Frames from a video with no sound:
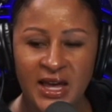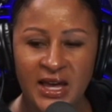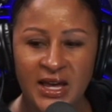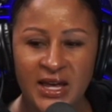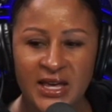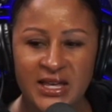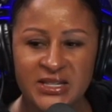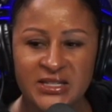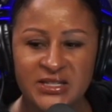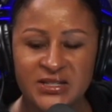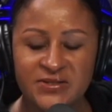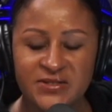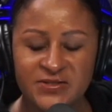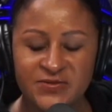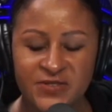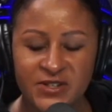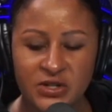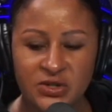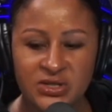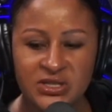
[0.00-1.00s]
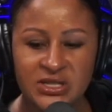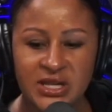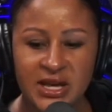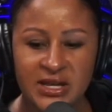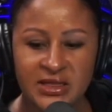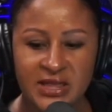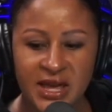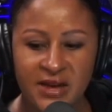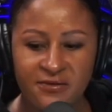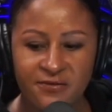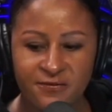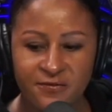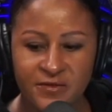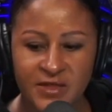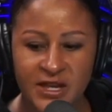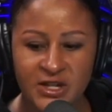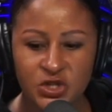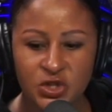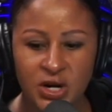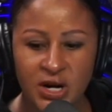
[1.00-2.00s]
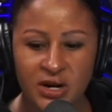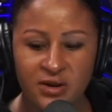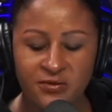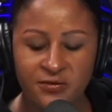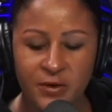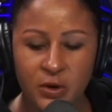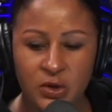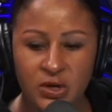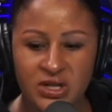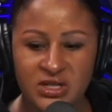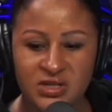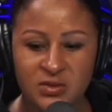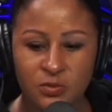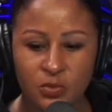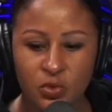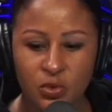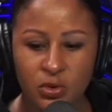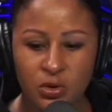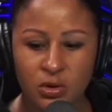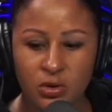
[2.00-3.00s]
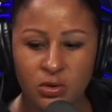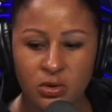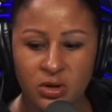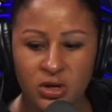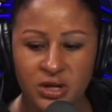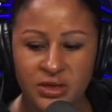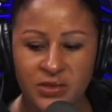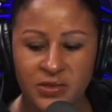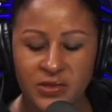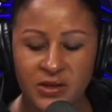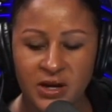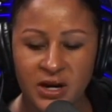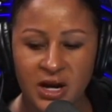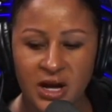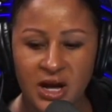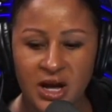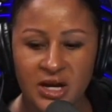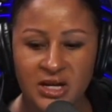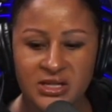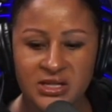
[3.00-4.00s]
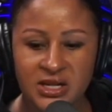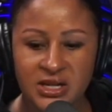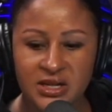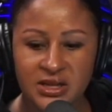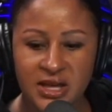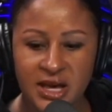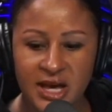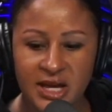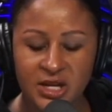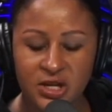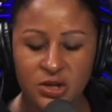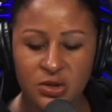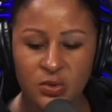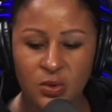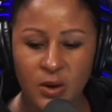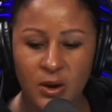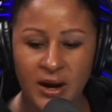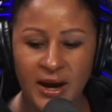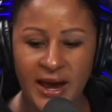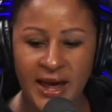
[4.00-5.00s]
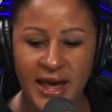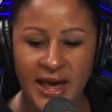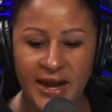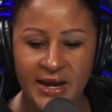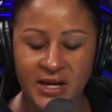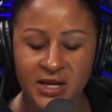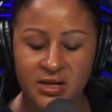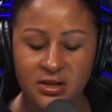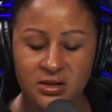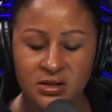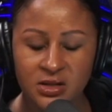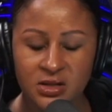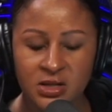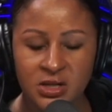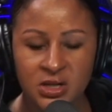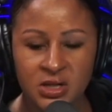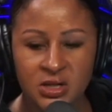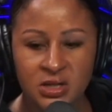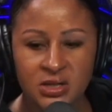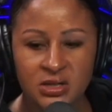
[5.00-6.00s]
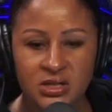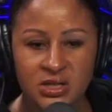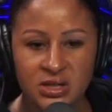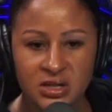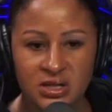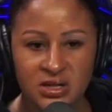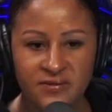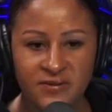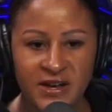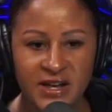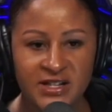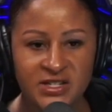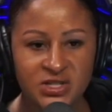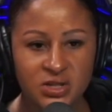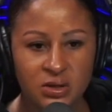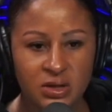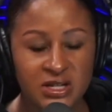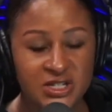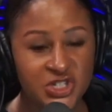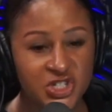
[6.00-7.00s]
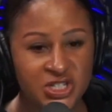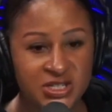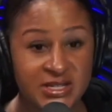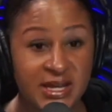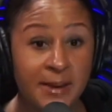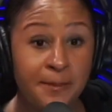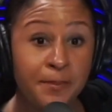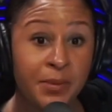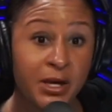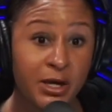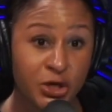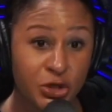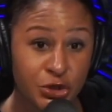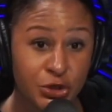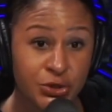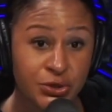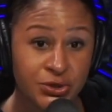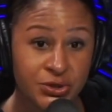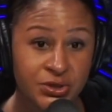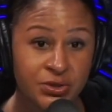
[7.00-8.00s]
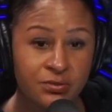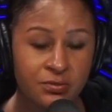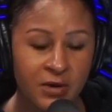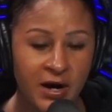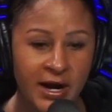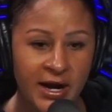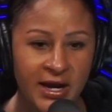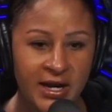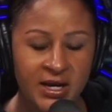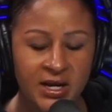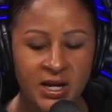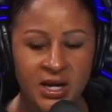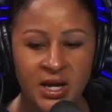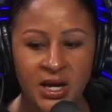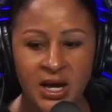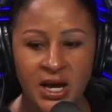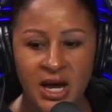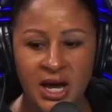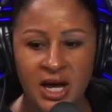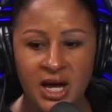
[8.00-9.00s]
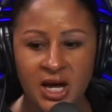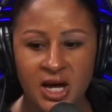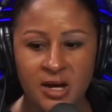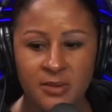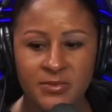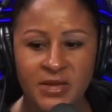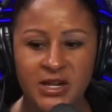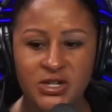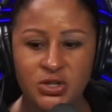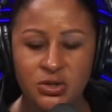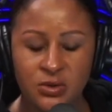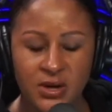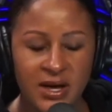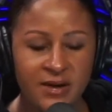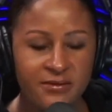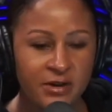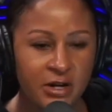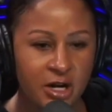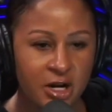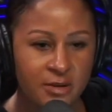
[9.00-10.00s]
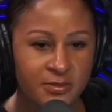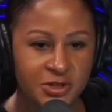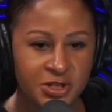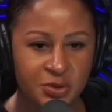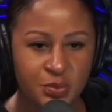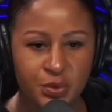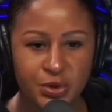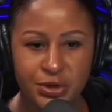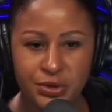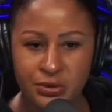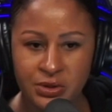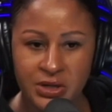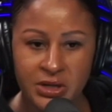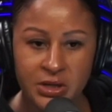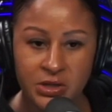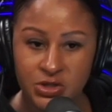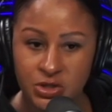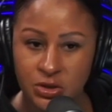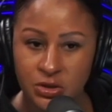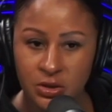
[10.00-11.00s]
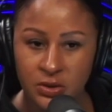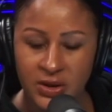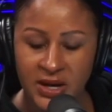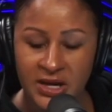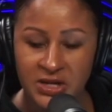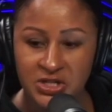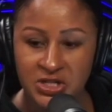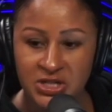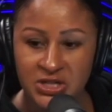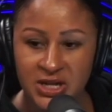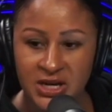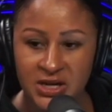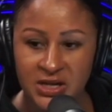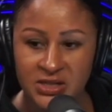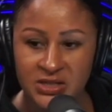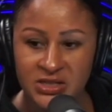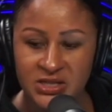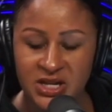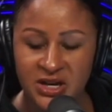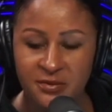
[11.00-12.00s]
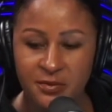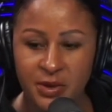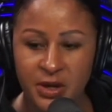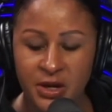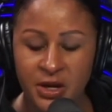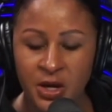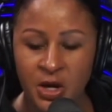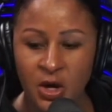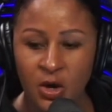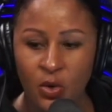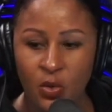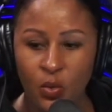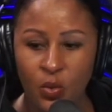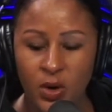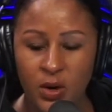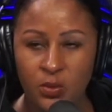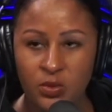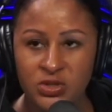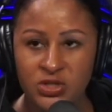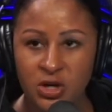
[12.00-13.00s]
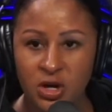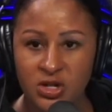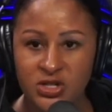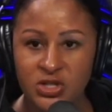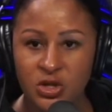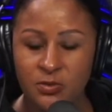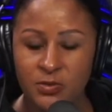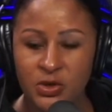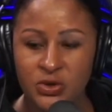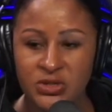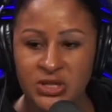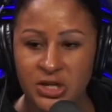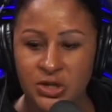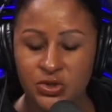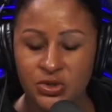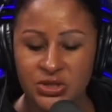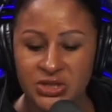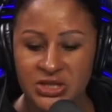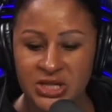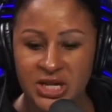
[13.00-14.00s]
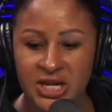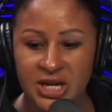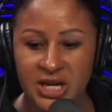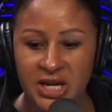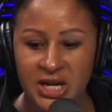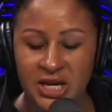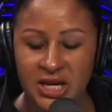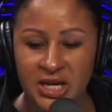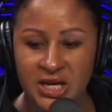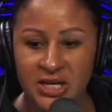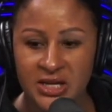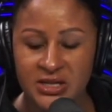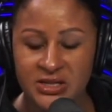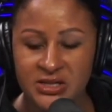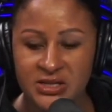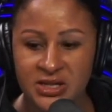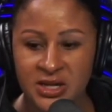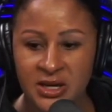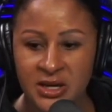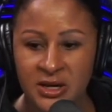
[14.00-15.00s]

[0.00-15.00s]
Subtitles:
it feels like they try to focus more on the content that you are adding to the device. So let's just say pictures, right? They do have an option where you can get your location data and stuff. But what was also most interesting is,